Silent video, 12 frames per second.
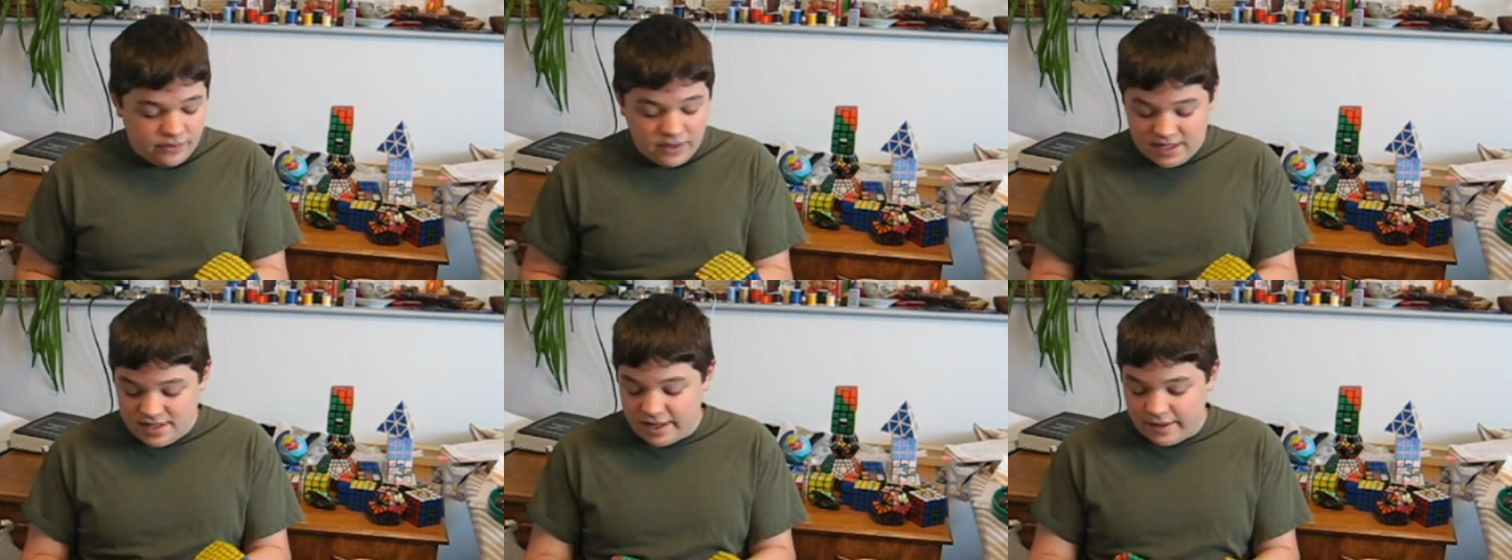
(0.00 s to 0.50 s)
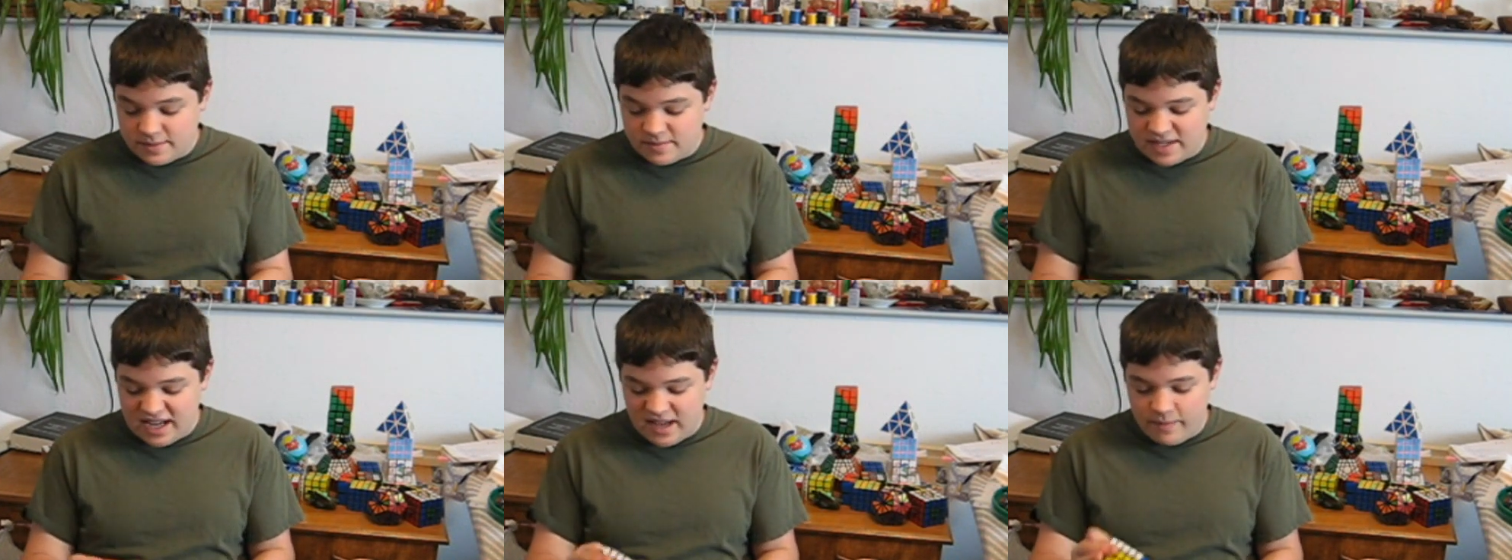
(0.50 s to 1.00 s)
they still have some
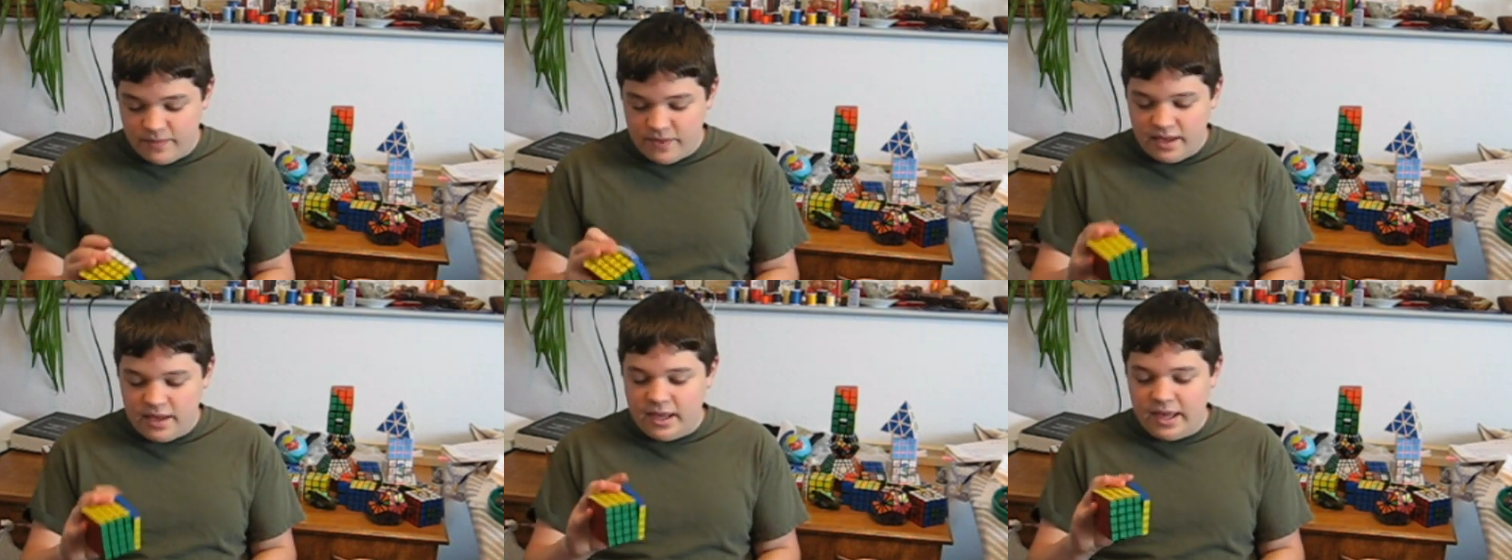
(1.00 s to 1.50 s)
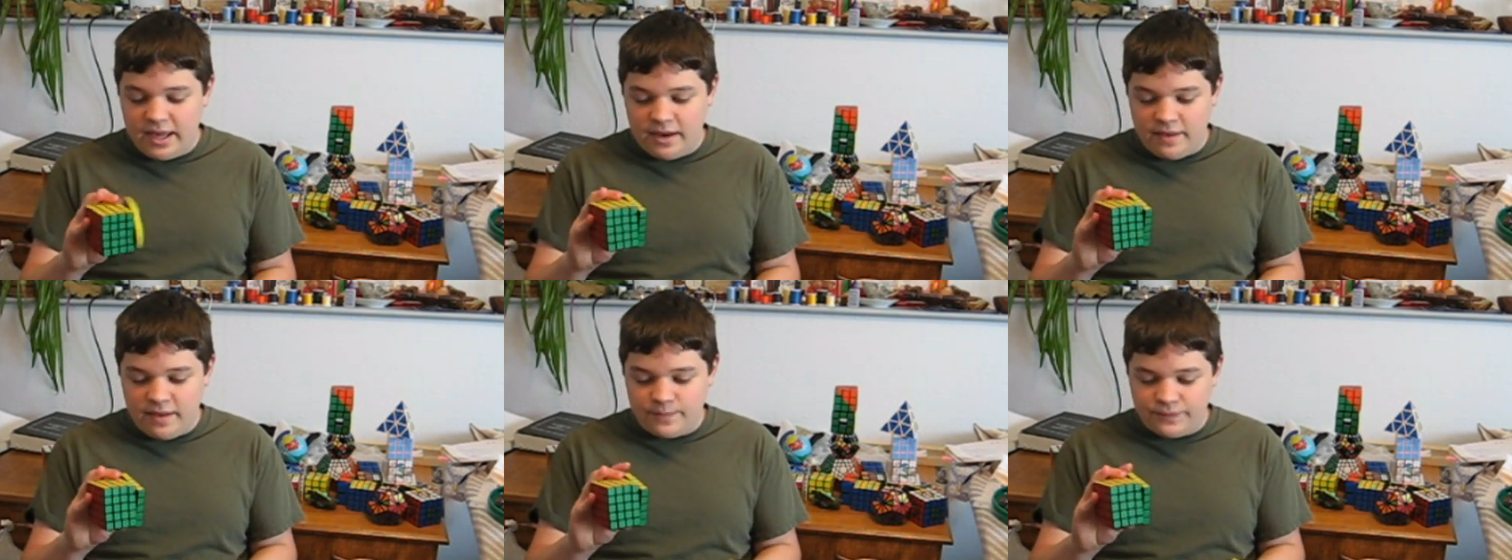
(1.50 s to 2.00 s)
time ahead
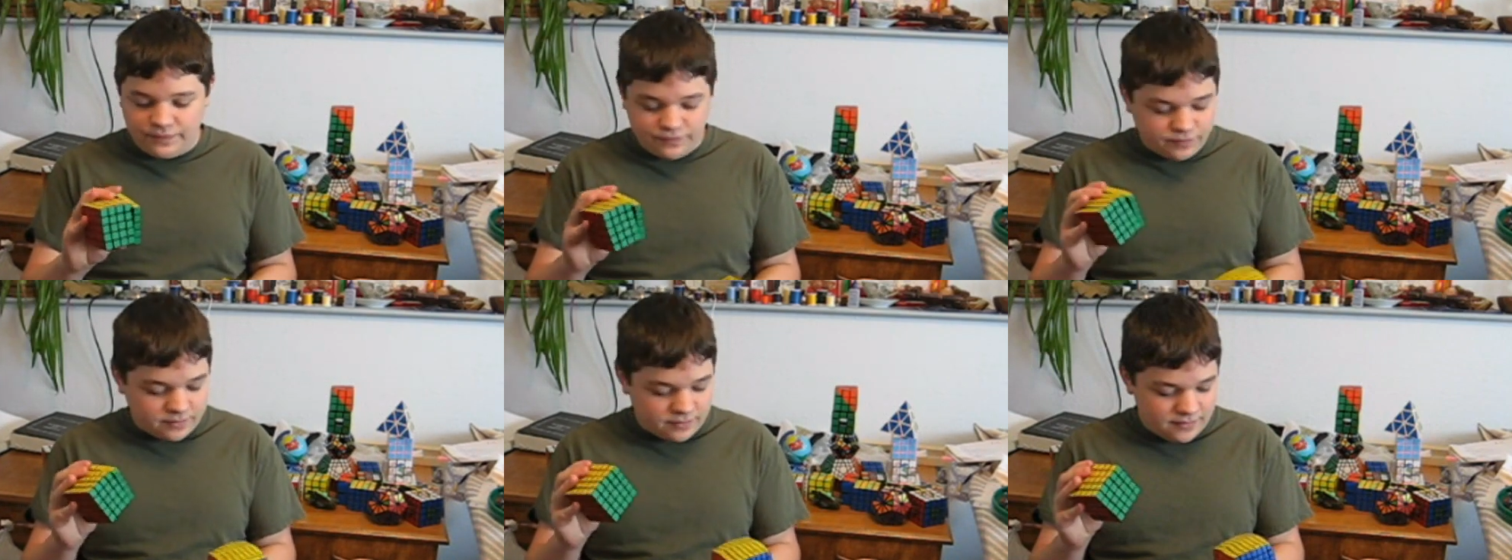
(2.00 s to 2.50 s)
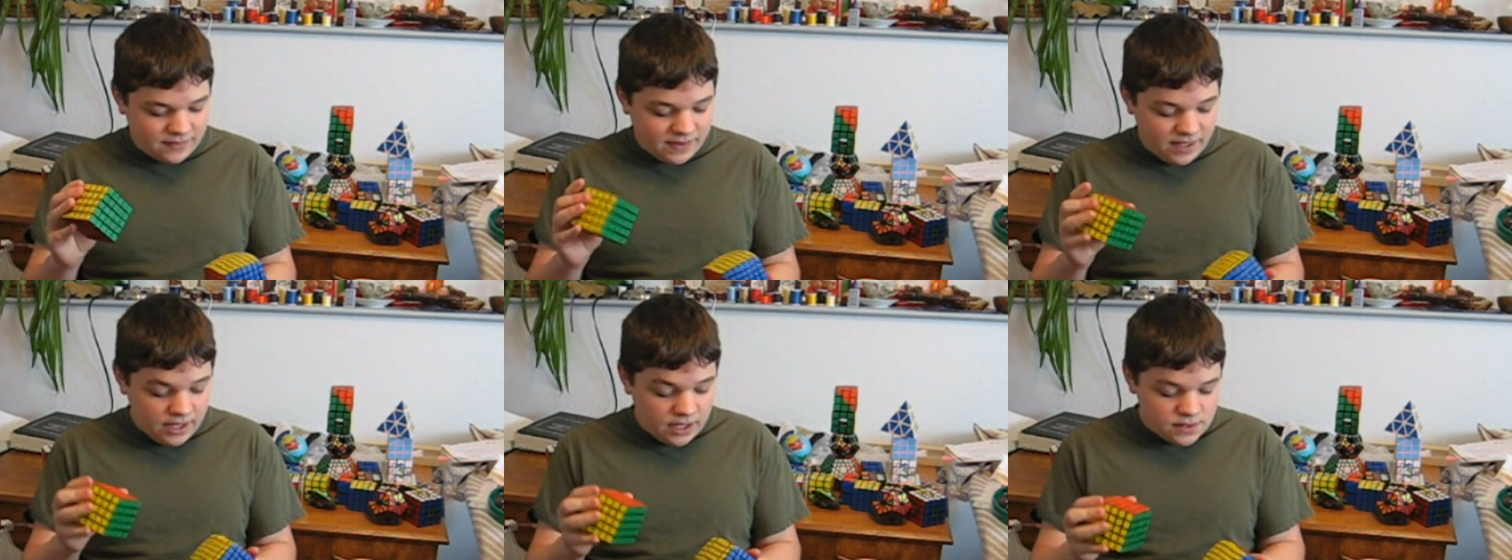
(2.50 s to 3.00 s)
of them.
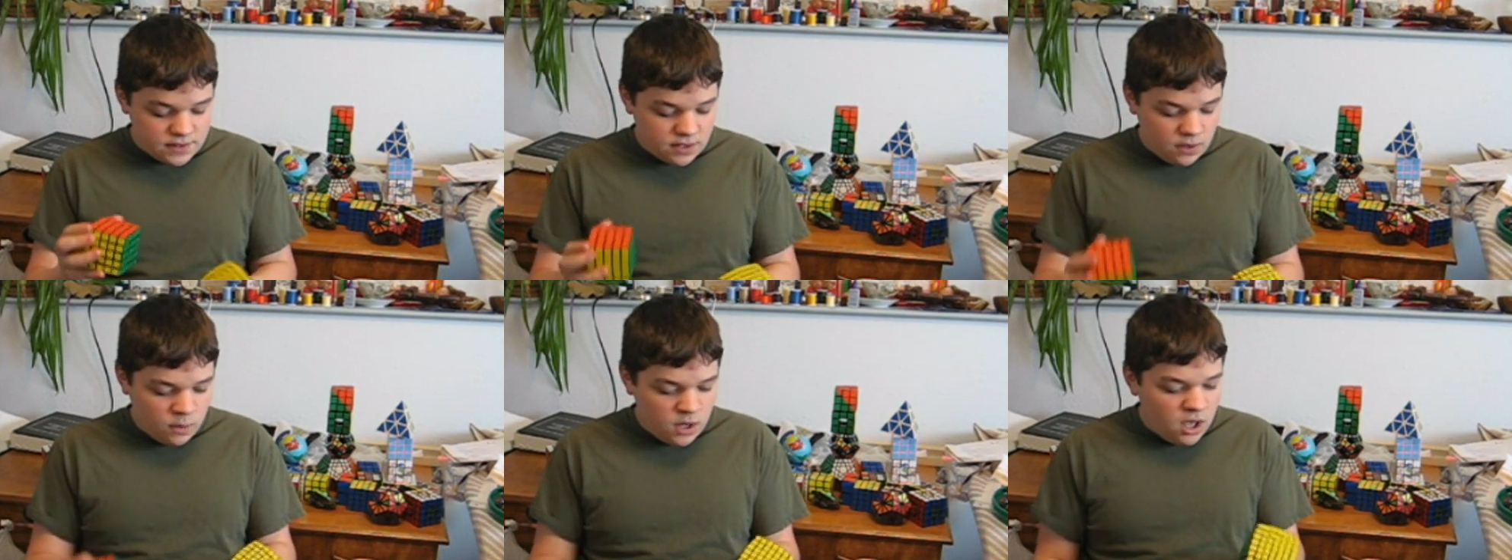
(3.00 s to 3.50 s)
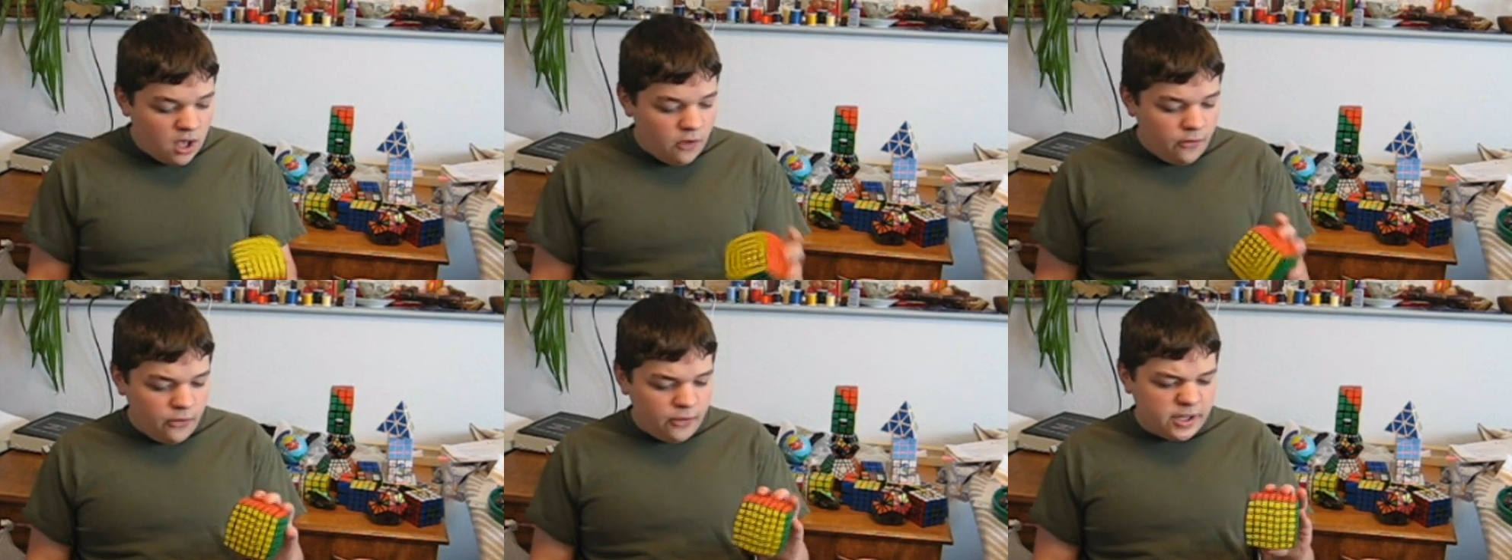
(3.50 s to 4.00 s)
So,
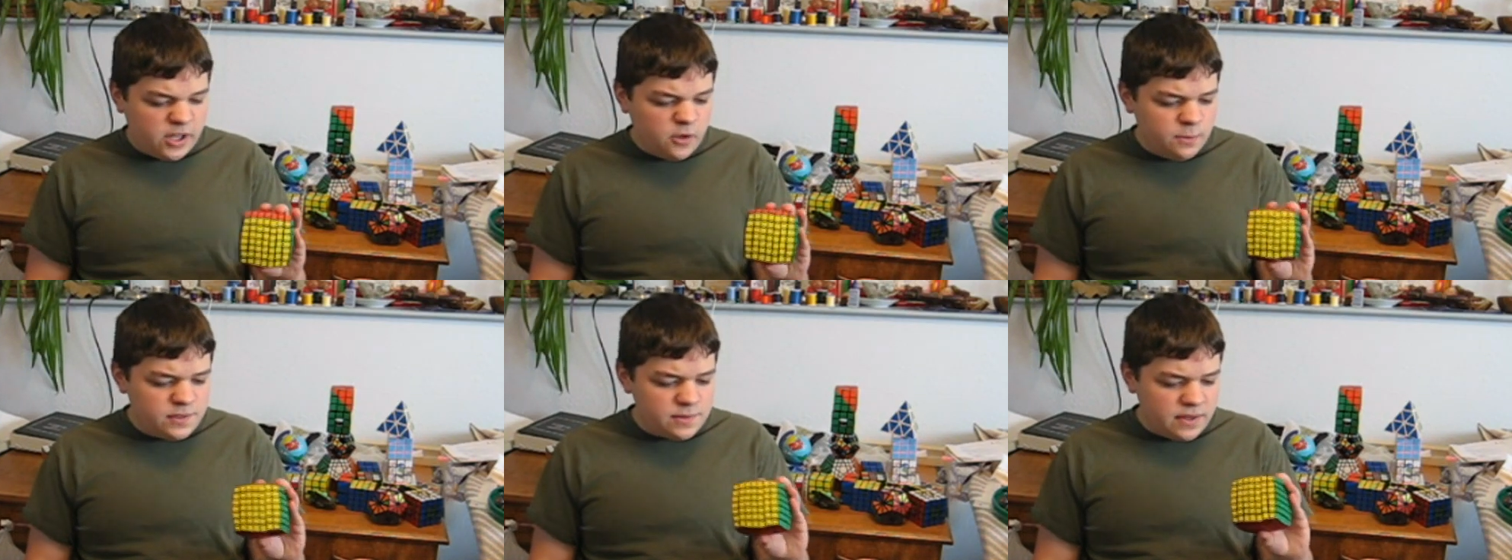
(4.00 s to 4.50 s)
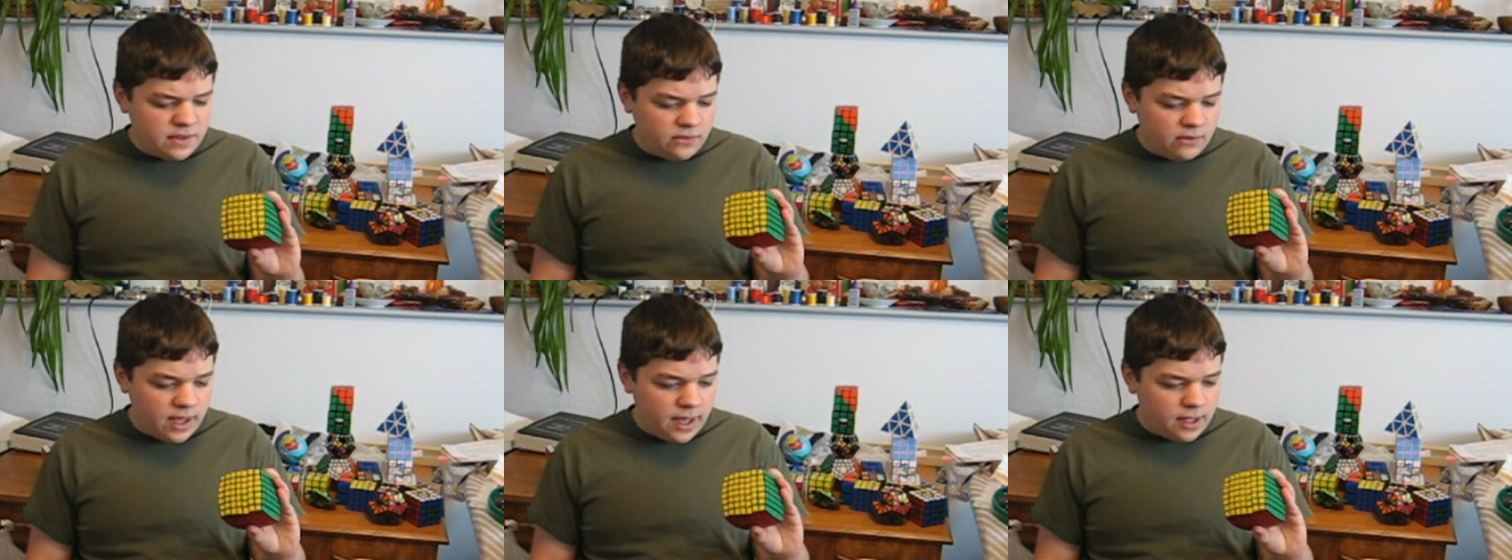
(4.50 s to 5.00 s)
although the CubeSmith
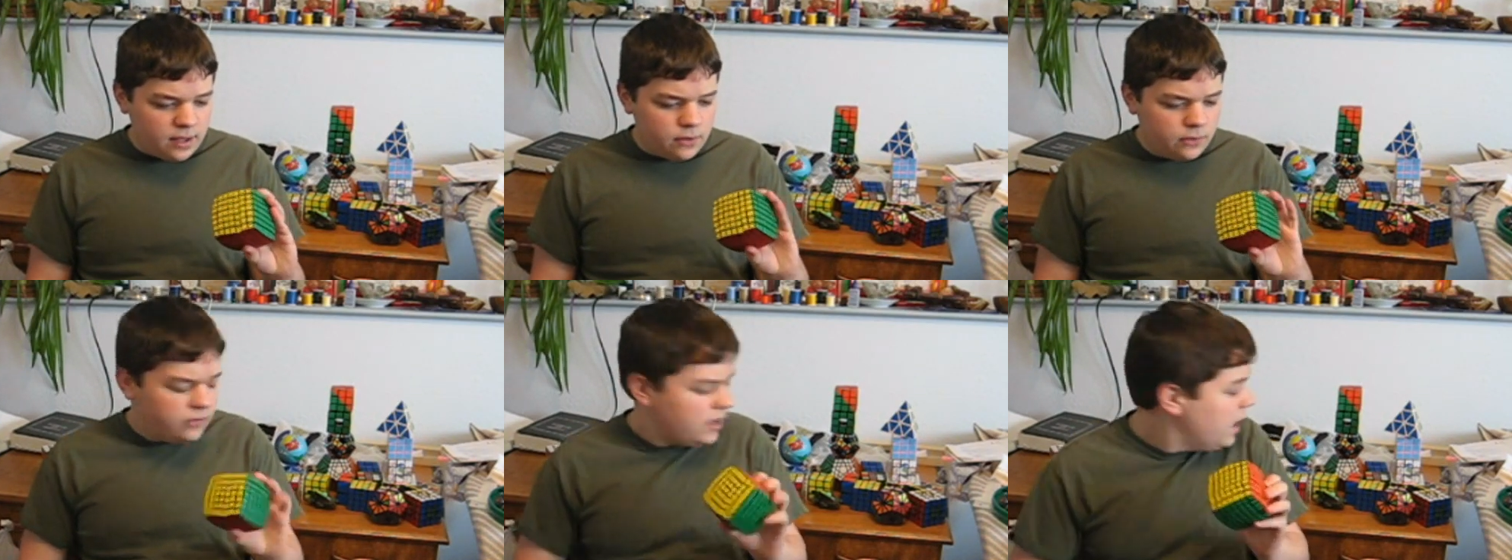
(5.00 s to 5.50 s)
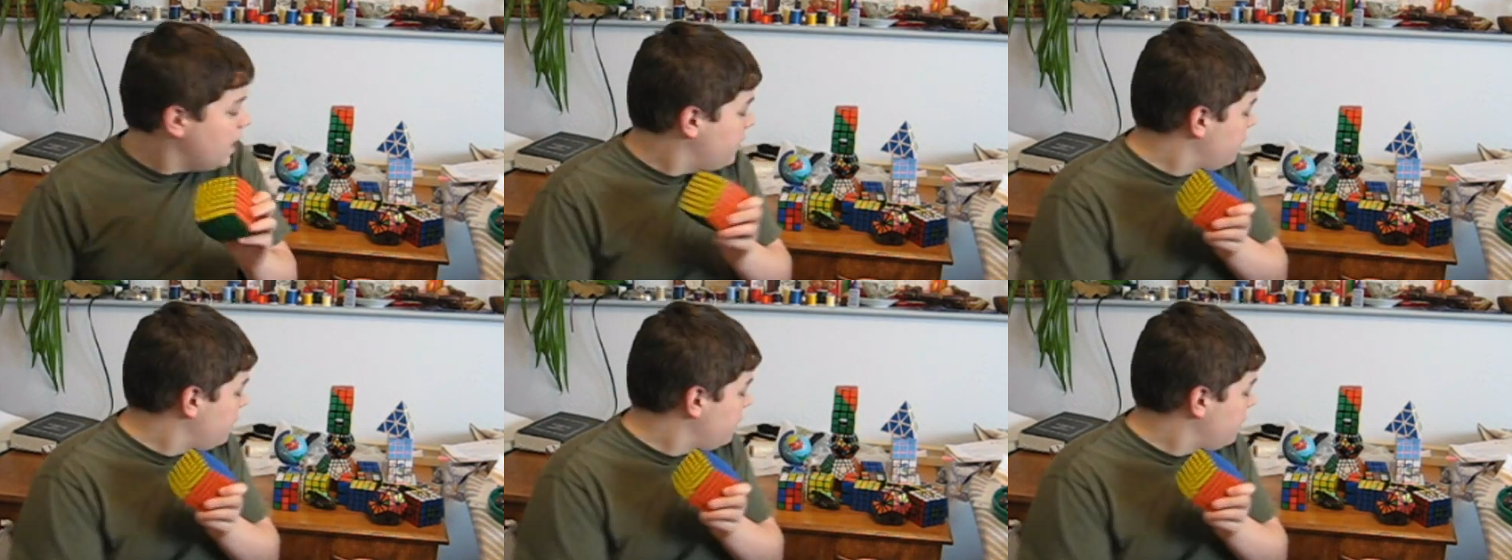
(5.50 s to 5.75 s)
tiles on